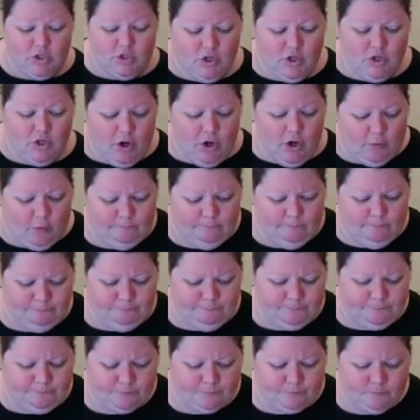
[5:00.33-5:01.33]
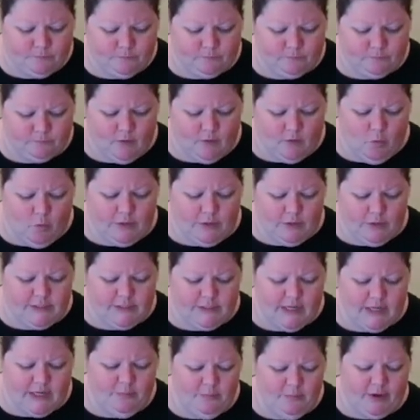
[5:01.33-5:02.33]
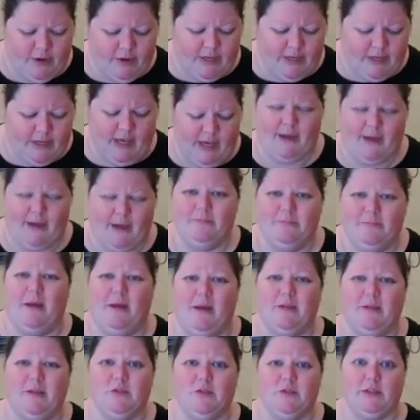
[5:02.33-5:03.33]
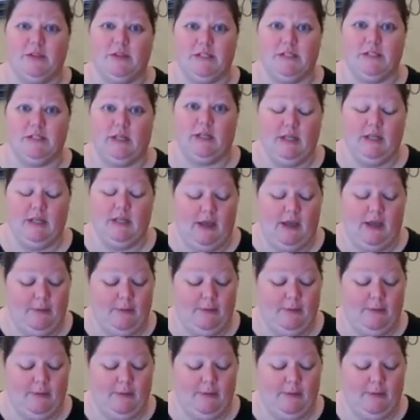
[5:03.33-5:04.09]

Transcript: So when daybreak came, that means when the sun